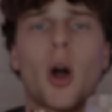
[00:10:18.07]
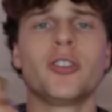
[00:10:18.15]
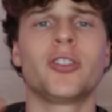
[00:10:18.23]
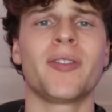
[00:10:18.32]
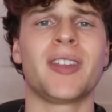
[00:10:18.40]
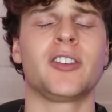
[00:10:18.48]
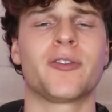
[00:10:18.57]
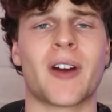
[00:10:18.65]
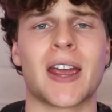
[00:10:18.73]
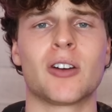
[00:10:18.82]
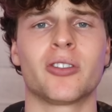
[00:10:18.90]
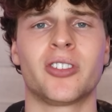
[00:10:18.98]
Both of these
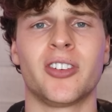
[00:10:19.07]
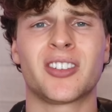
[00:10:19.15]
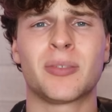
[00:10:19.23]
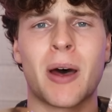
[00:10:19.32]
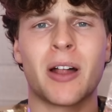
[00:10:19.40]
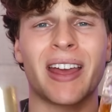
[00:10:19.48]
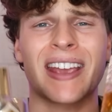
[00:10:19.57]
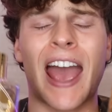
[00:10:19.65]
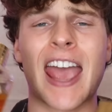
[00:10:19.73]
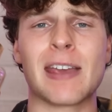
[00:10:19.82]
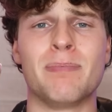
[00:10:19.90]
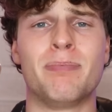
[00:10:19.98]
fragrances smell
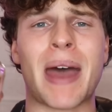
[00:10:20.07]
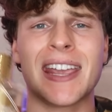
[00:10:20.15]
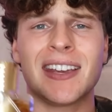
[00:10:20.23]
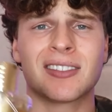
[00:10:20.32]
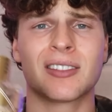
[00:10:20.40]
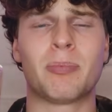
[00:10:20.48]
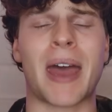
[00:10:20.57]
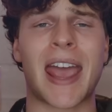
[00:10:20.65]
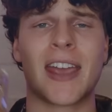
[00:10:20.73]
like a baked